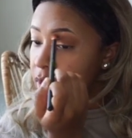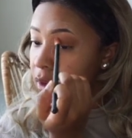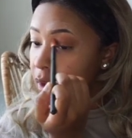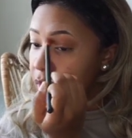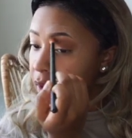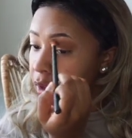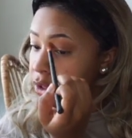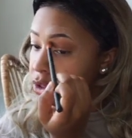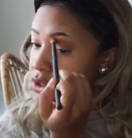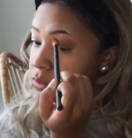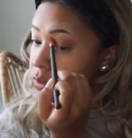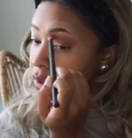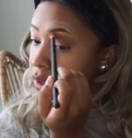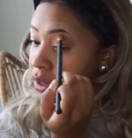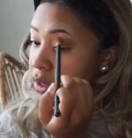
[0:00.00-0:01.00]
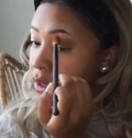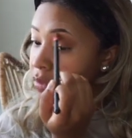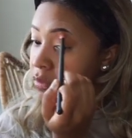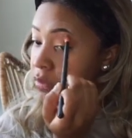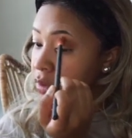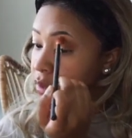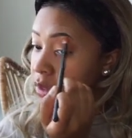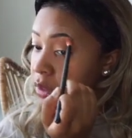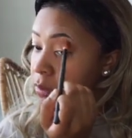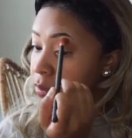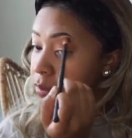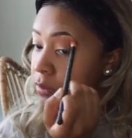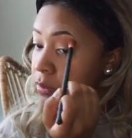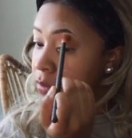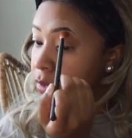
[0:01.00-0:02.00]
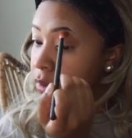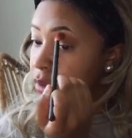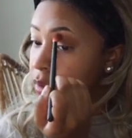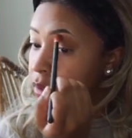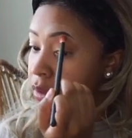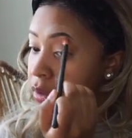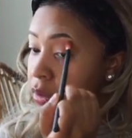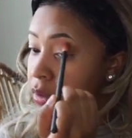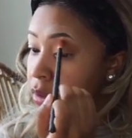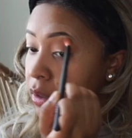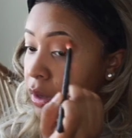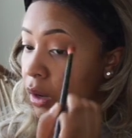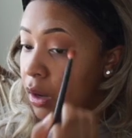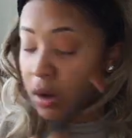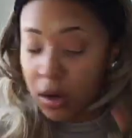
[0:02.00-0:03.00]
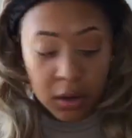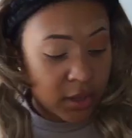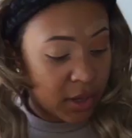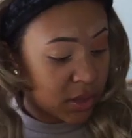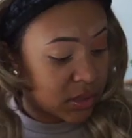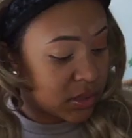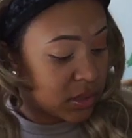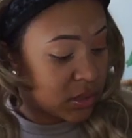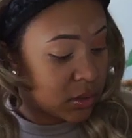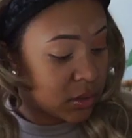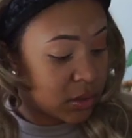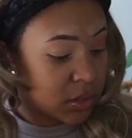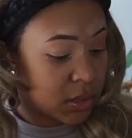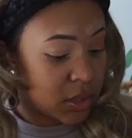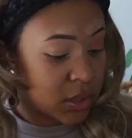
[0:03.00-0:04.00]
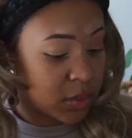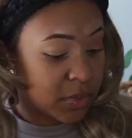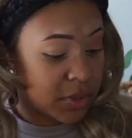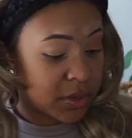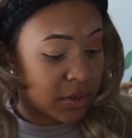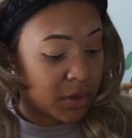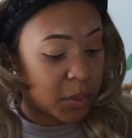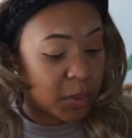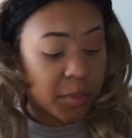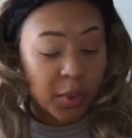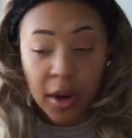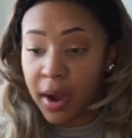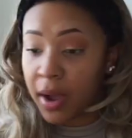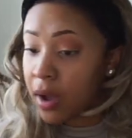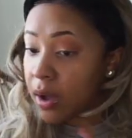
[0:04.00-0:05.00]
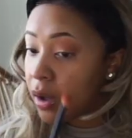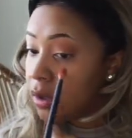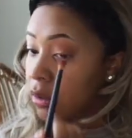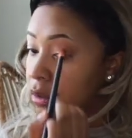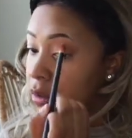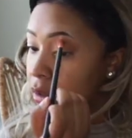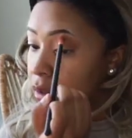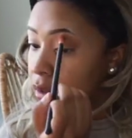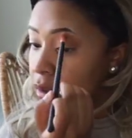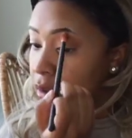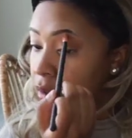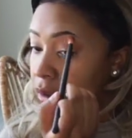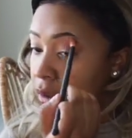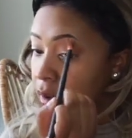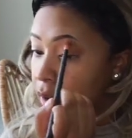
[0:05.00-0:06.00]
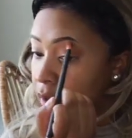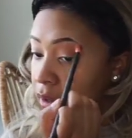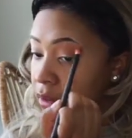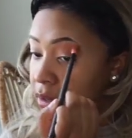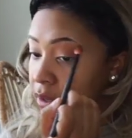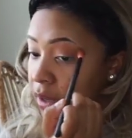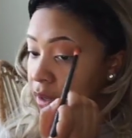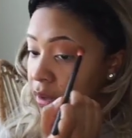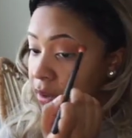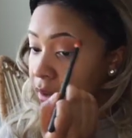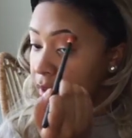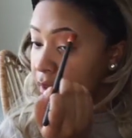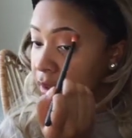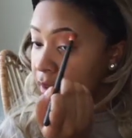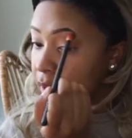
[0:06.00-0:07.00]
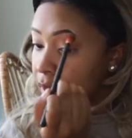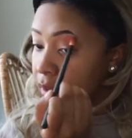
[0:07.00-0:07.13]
And y'all, you just want to cover up all that concealer up under your brow, all of that, okay?